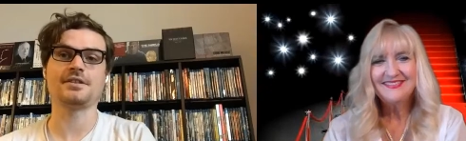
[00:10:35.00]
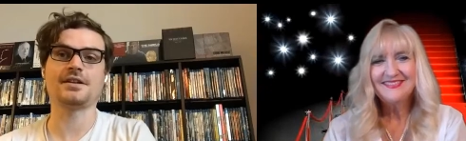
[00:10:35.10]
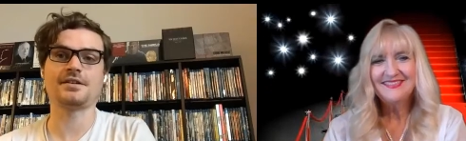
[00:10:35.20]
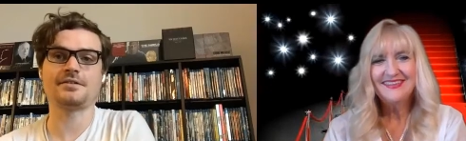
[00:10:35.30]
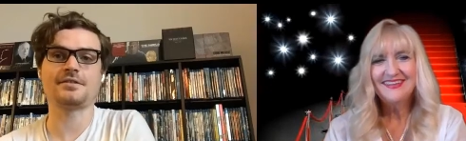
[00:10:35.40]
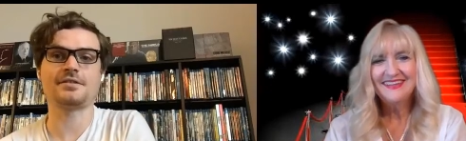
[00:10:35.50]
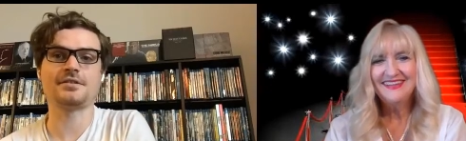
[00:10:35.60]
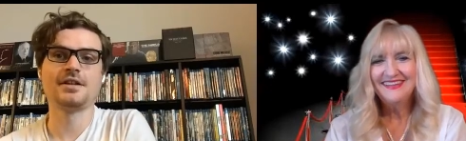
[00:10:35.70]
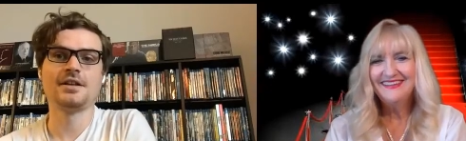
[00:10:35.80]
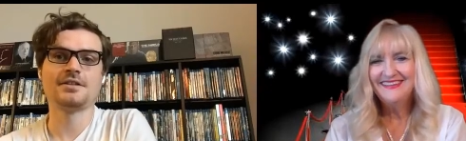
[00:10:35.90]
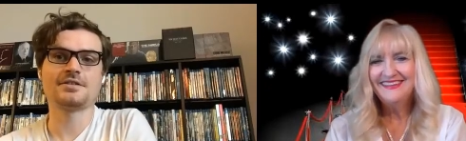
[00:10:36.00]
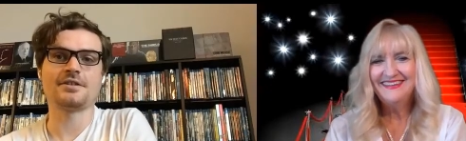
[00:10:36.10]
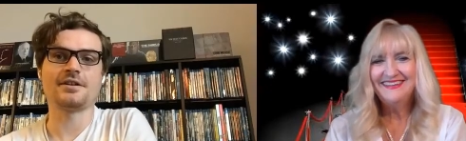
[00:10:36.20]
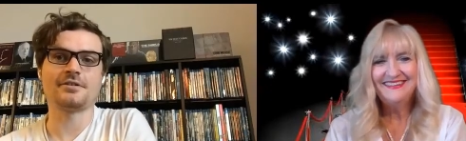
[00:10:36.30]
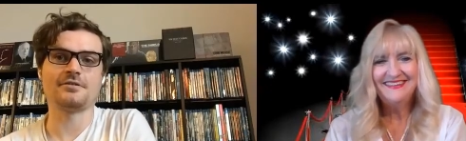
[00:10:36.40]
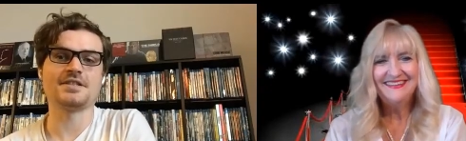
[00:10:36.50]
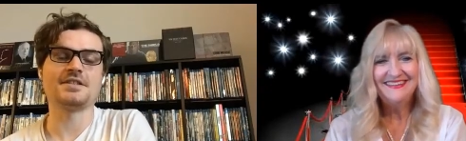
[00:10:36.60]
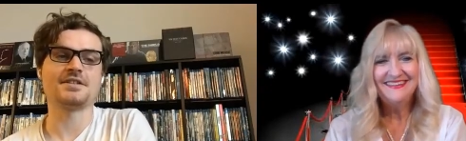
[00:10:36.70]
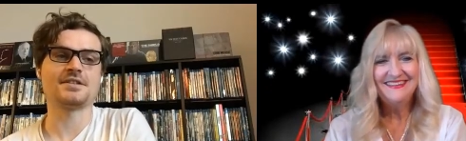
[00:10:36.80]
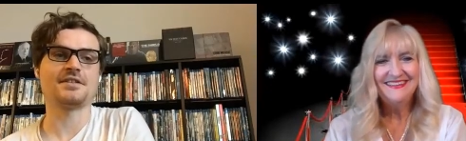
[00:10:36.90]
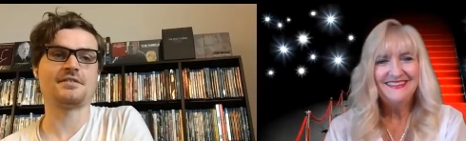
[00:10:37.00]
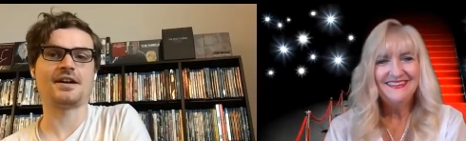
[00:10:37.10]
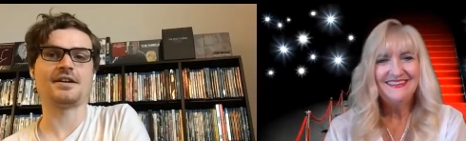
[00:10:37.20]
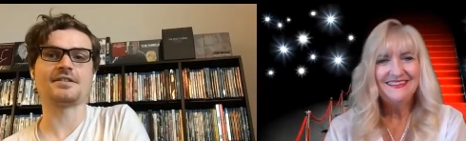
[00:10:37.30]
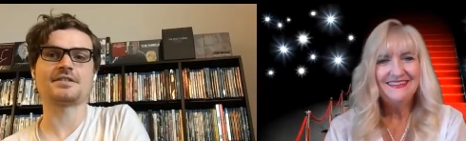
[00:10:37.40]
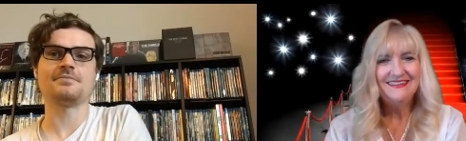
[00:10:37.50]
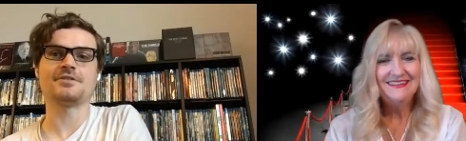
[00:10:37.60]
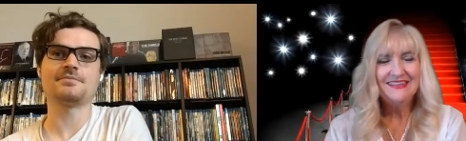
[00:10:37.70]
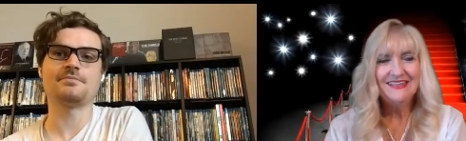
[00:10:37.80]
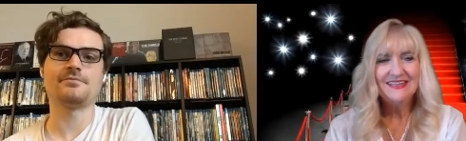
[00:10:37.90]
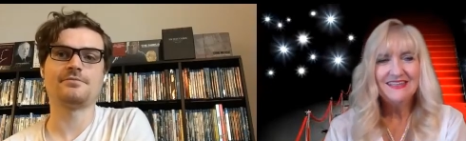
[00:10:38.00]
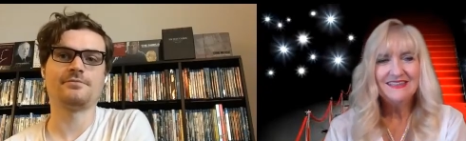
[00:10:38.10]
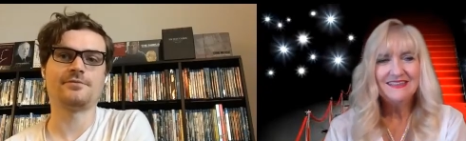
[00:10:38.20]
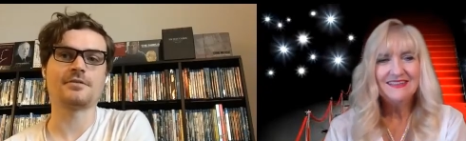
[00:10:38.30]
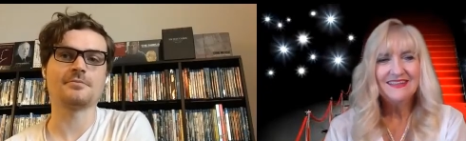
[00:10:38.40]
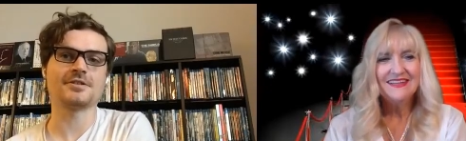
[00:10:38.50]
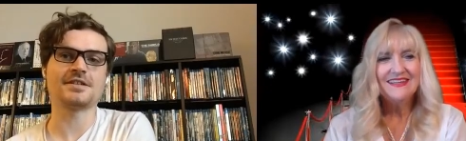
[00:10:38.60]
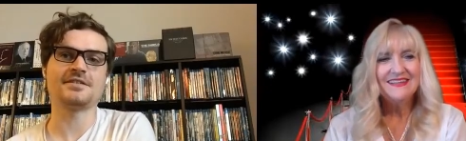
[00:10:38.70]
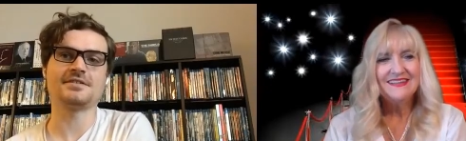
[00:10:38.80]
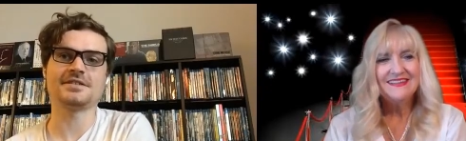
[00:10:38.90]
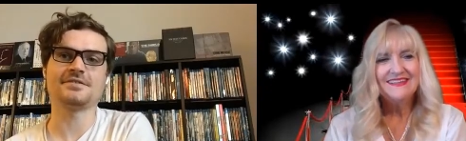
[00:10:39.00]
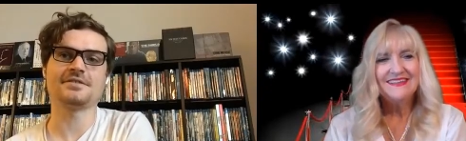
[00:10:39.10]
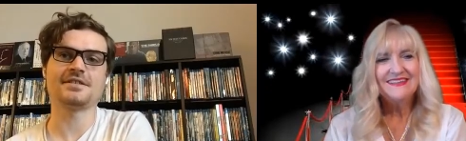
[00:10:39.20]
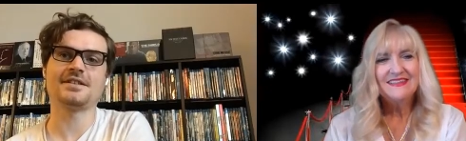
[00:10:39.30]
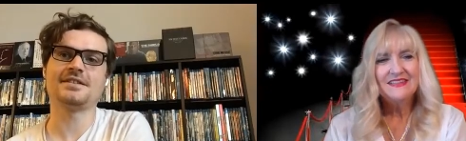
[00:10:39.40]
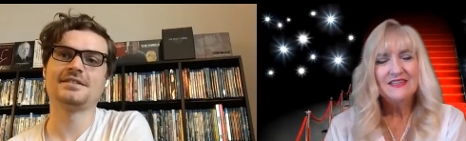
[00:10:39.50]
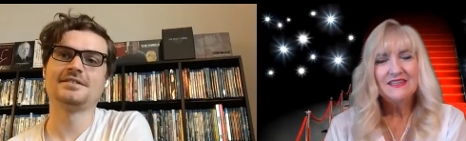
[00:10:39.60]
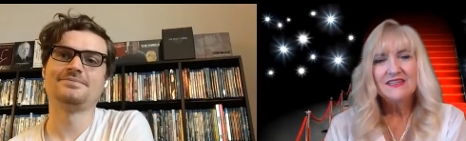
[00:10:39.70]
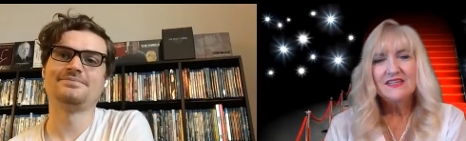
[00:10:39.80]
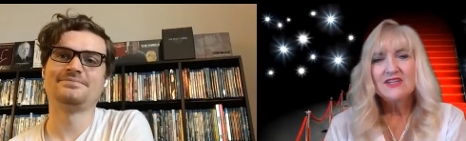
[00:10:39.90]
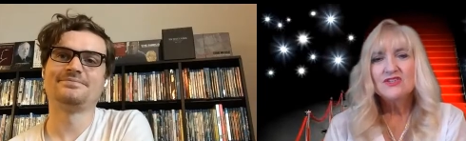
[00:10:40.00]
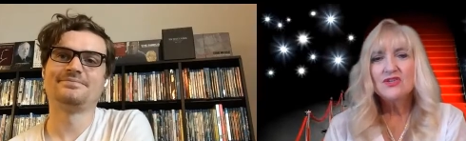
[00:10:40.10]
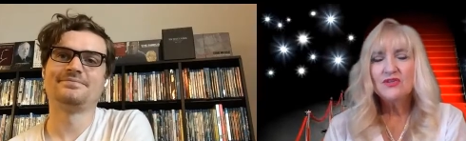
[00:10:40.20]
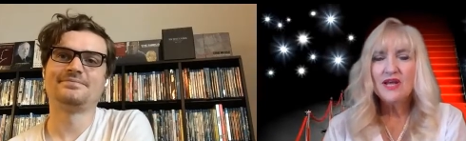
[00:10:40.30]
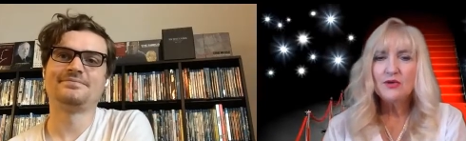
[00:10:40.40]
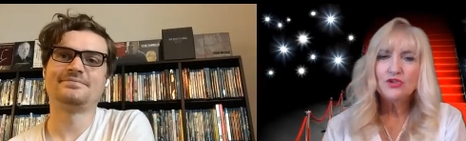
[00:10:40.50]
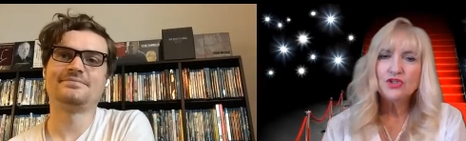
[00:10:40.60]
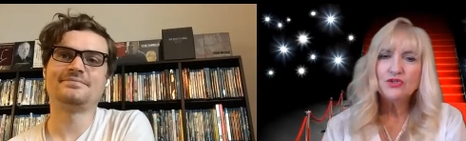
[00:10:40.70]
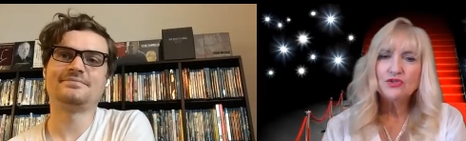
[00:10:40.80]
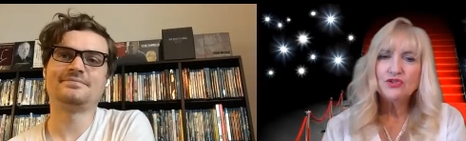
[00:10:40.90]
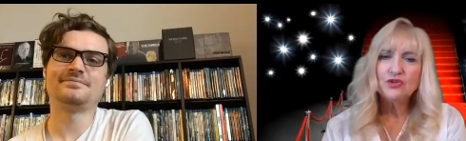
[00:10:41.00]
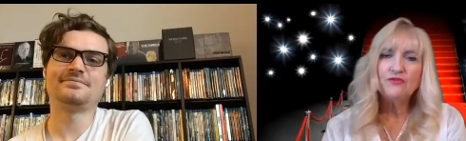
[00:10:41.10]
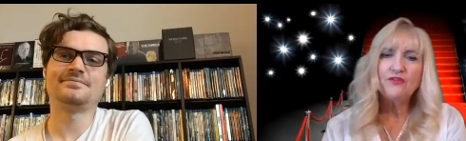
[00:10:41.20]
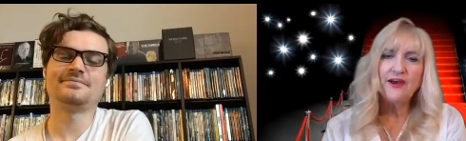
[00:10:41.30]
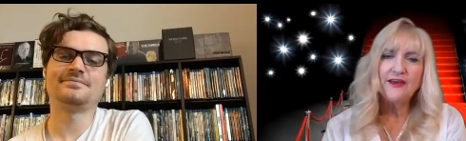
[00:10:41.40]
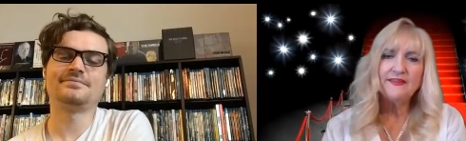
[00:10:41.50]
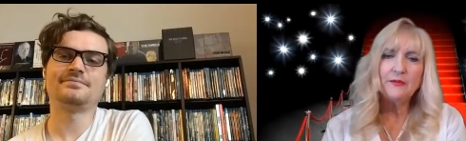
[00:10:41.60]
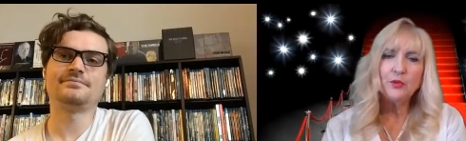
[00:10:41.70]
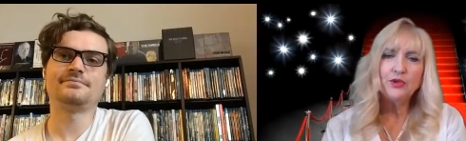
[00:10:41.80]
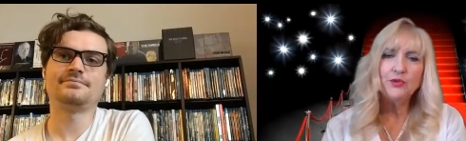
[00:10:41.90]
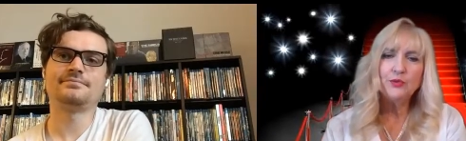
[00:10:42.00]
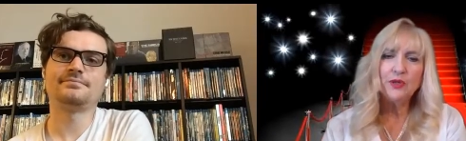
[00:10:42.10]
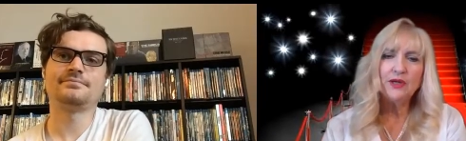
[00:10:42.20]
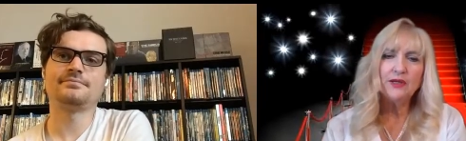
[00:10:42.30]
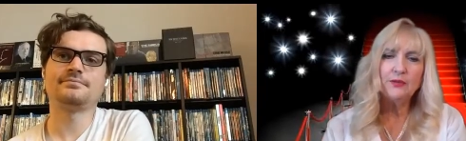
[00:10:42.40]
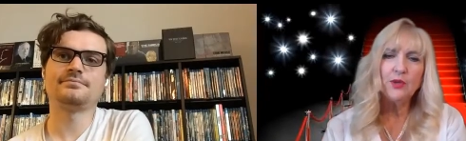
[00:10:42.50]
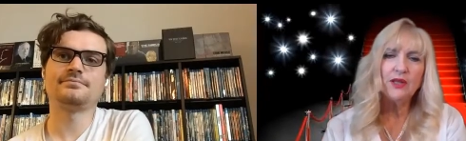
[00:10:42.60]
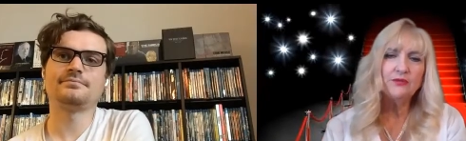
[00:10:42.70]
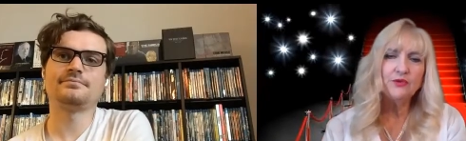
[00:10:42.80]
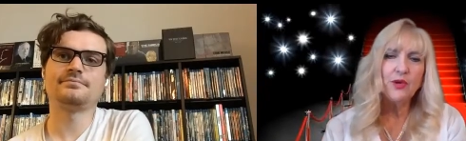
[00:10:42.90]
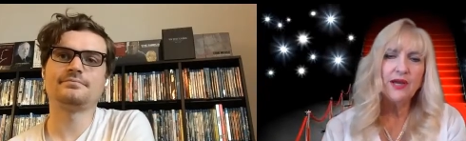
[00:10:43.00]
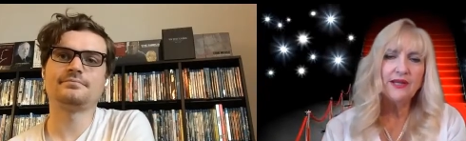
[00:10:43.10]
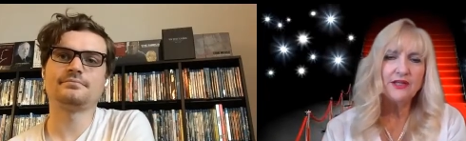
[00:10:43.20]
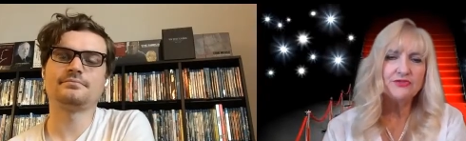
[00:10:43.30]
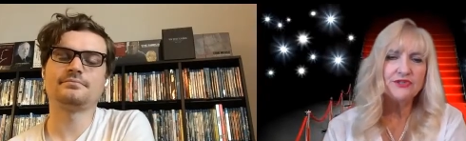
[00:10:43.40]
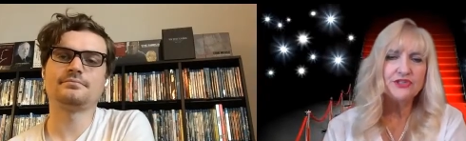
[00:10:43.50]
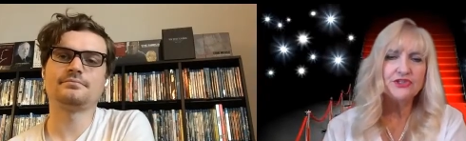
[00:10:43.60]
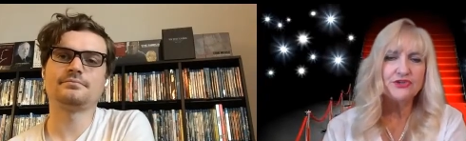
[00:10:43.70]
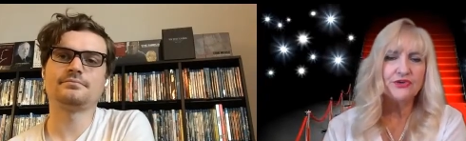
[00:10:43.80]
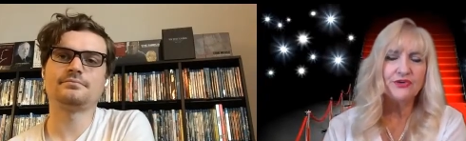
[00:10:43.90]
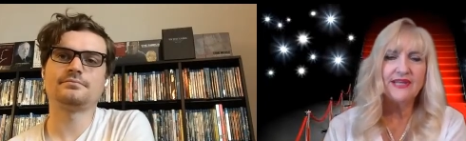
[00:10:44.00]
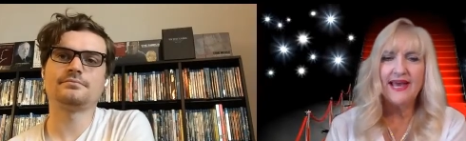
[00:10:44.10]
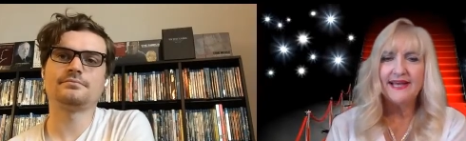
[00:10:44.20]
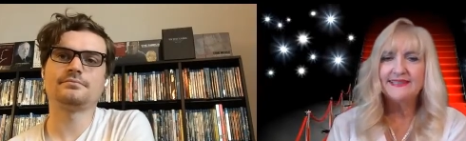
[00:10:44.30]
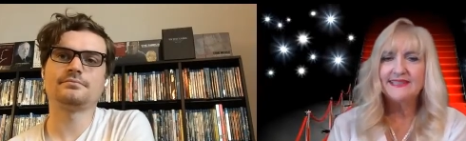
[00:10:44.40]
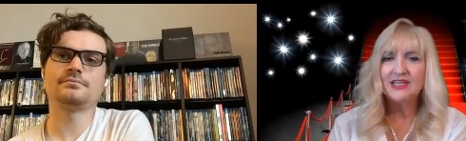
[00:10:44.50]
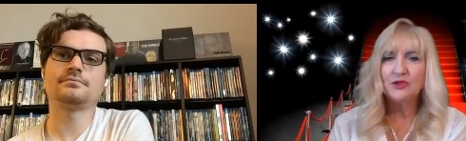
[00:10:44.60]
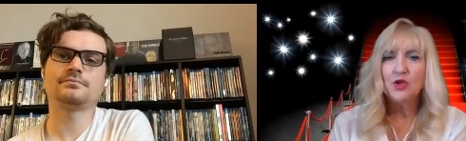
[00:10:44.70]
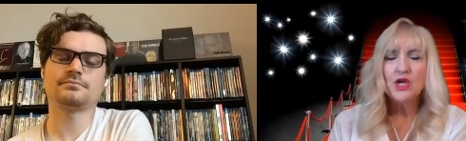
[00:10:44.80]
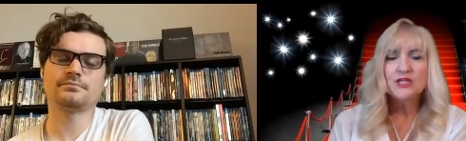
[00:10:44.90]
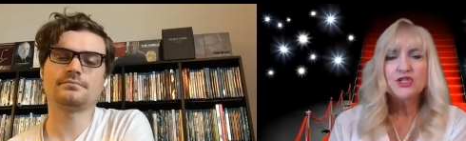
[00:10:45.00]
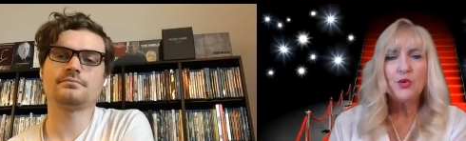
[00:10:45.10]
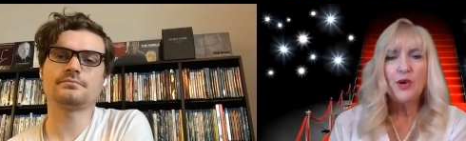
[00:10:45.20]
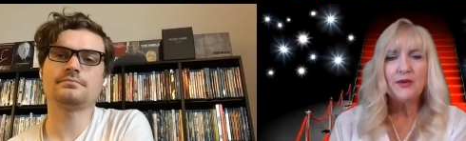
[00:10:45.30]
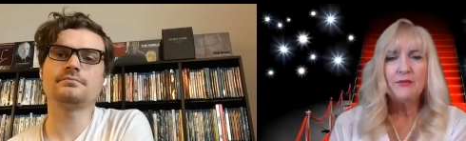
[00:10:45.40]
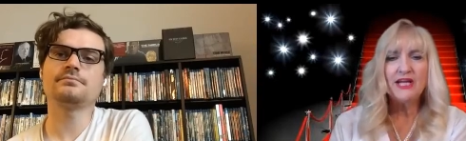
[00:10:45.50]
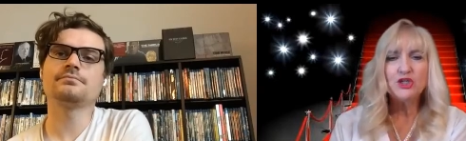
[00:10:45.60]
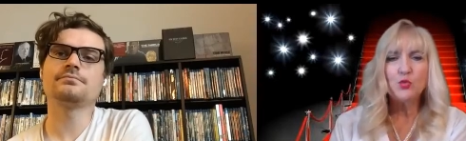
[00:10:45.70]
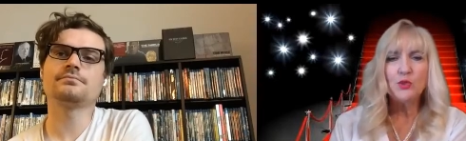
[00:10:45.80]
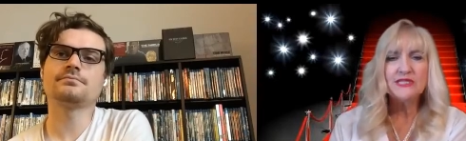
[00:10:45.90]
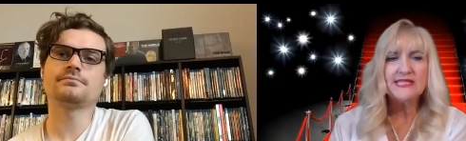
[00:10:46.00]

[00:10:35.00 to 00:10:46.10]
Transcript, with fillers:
Speaker 1: do that at all. So I always need to hire someone far more talented for that.
Speaker 2: So now, do, do you find that when you, uh, well, you had Adrienne Stern casting it. So I imagine